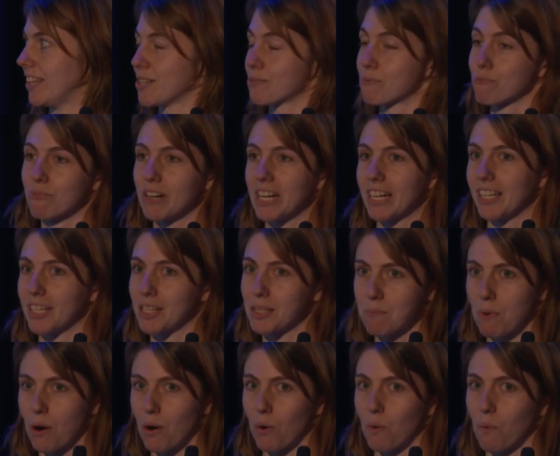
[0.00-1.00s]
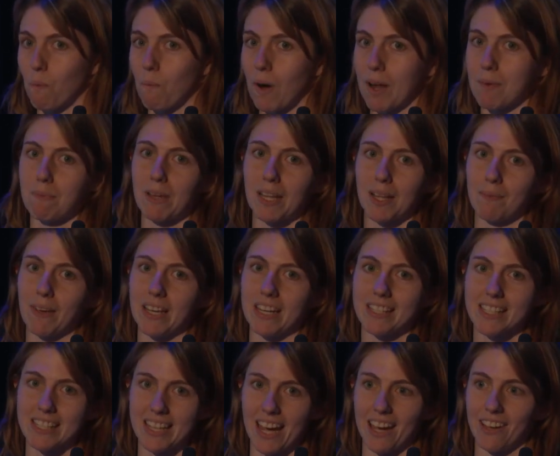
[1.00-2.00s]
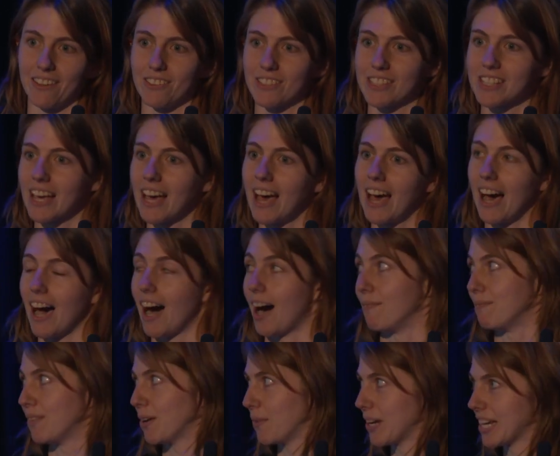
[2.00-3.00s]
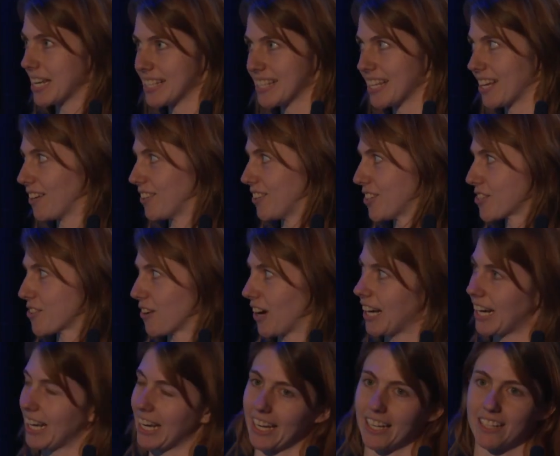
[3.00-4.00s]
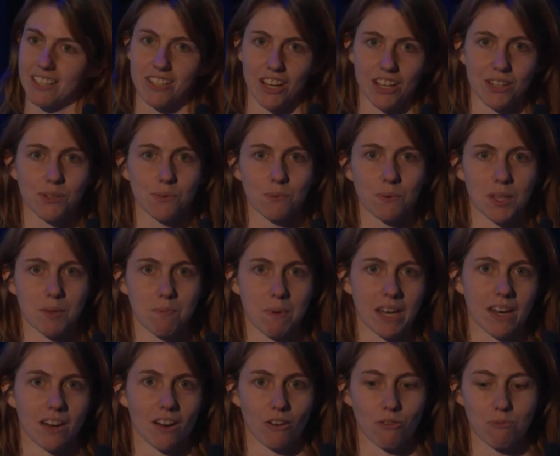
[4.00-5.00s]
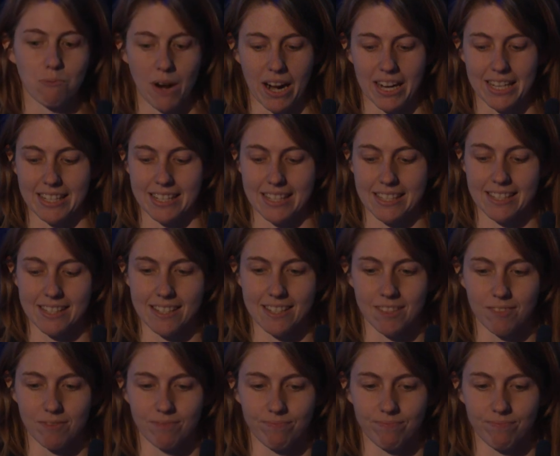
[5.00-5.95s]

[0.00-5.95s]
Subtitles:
these really small 1mm snails that we can see on the screen here just with a bit of practice.